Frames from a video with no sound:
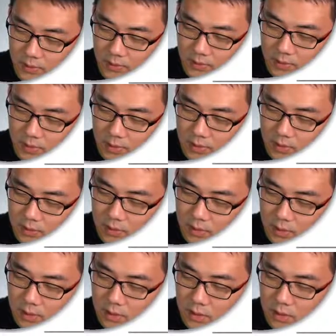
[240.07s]
to 0.
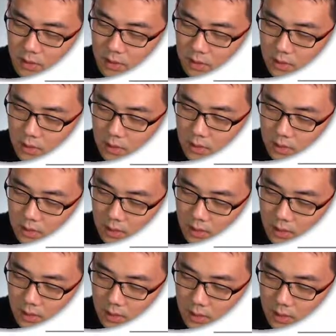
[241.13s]

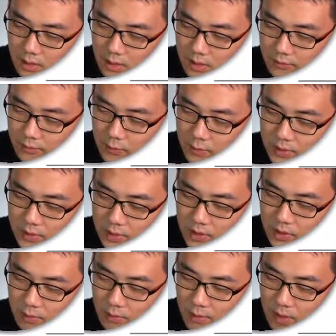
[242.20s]
And after which
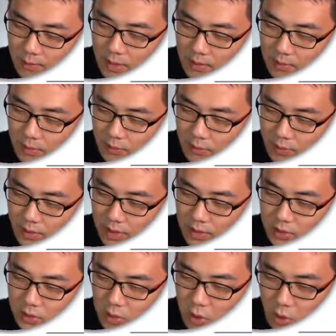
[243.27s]
this will map out the
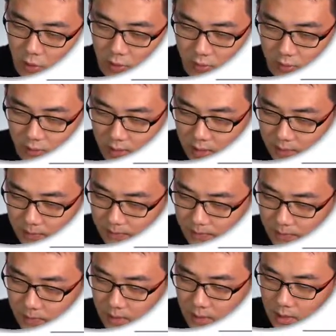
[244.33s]
range of
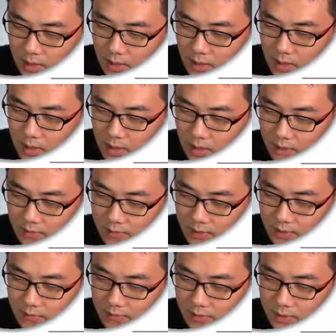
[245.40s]
F
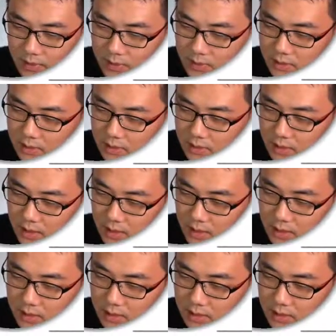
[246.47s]
inverse
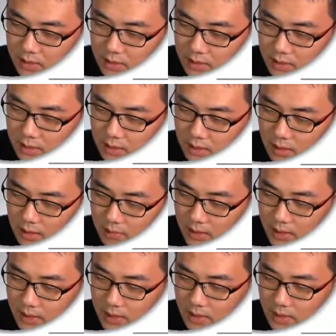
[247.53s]
as
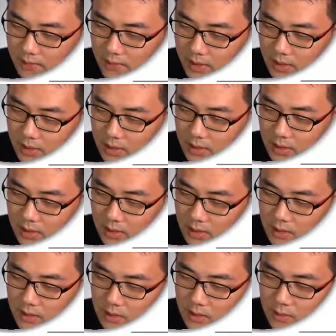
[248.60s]
minus pi
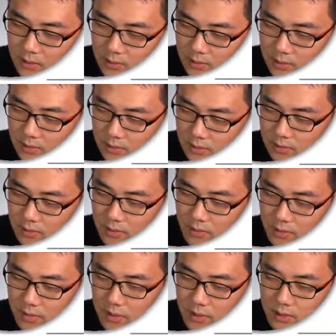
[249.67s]
to 0.
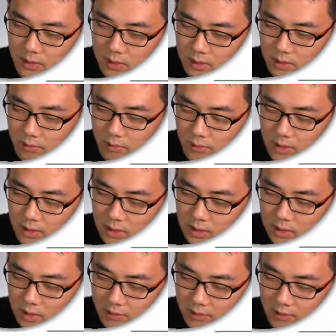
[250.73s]
So hence the
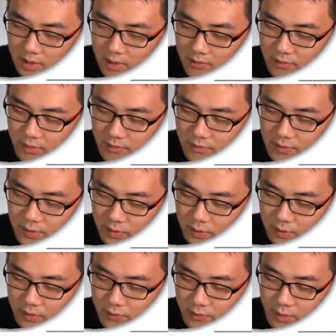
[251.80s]
range of F inverse
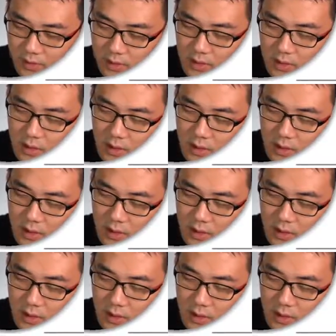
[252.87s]
G inverse